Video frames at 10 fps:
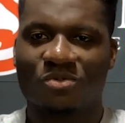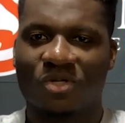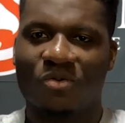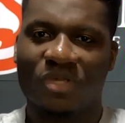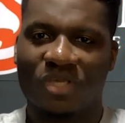
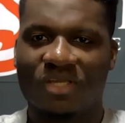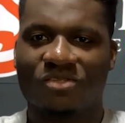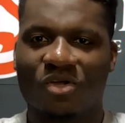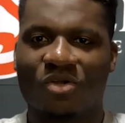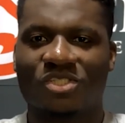We can
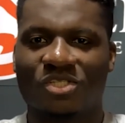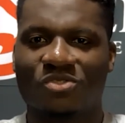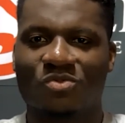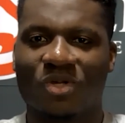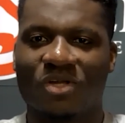talk shit
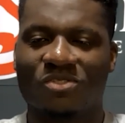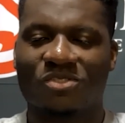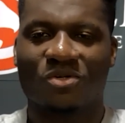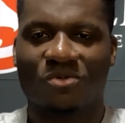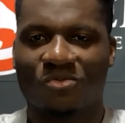as well.
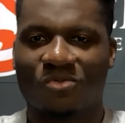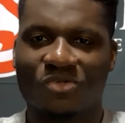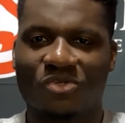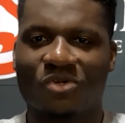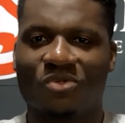So what
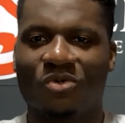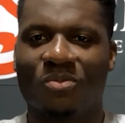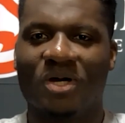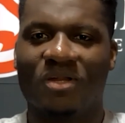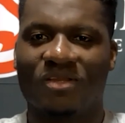you gonna do
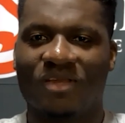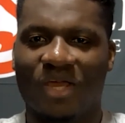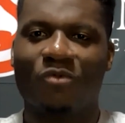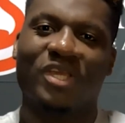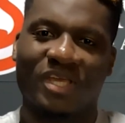about it?
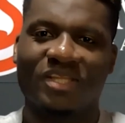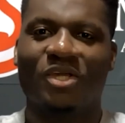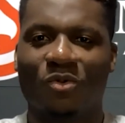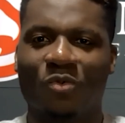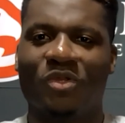And we can get
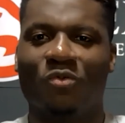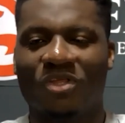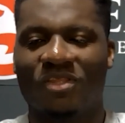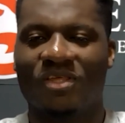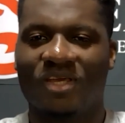a win
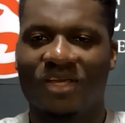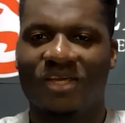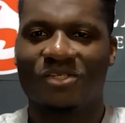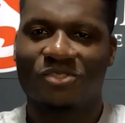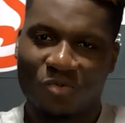with it.
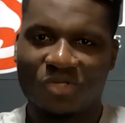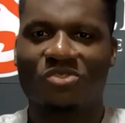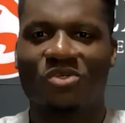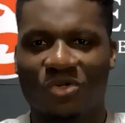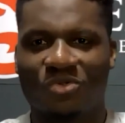So what you
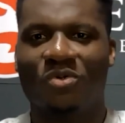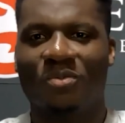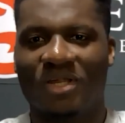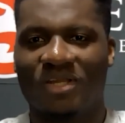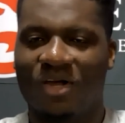gonna do
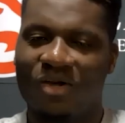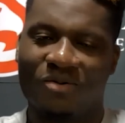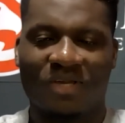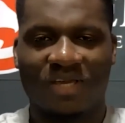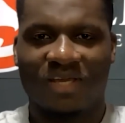about it? Oh,
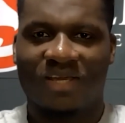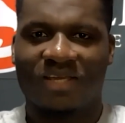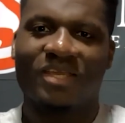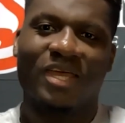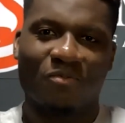
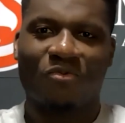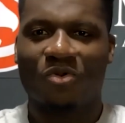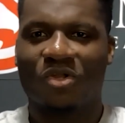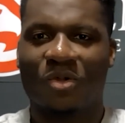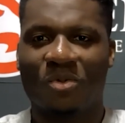game four,
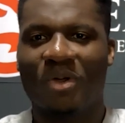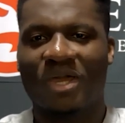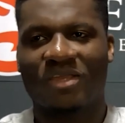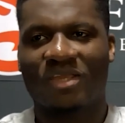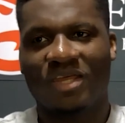you're coming
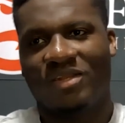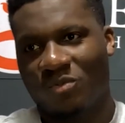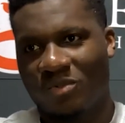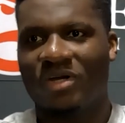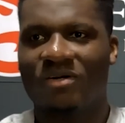back again.
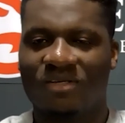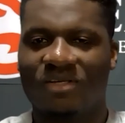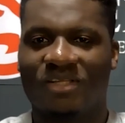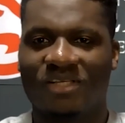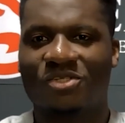Well,
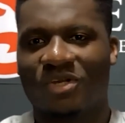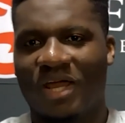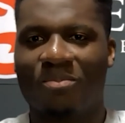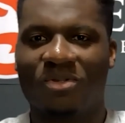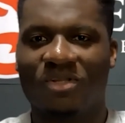it's going to
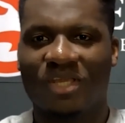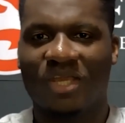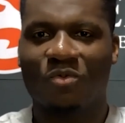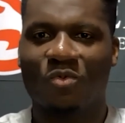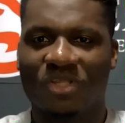happen
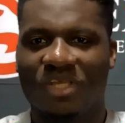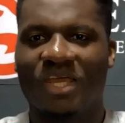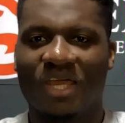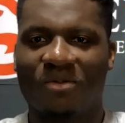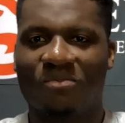again. We win the
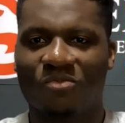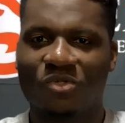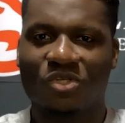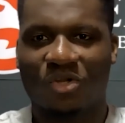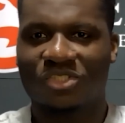game, we
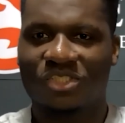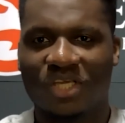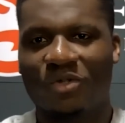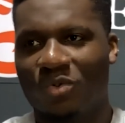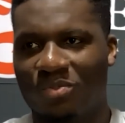talk shit,
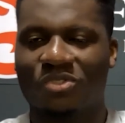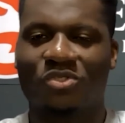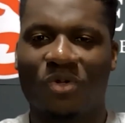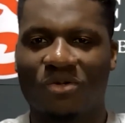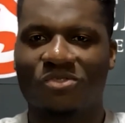and we push
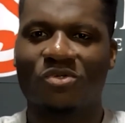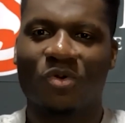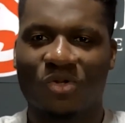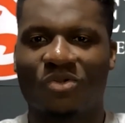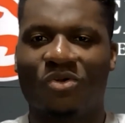around. So what
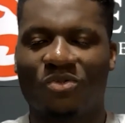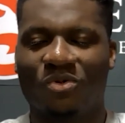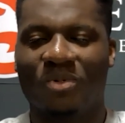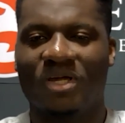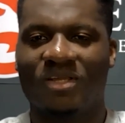are you going to do
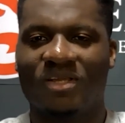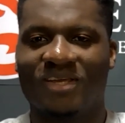about it?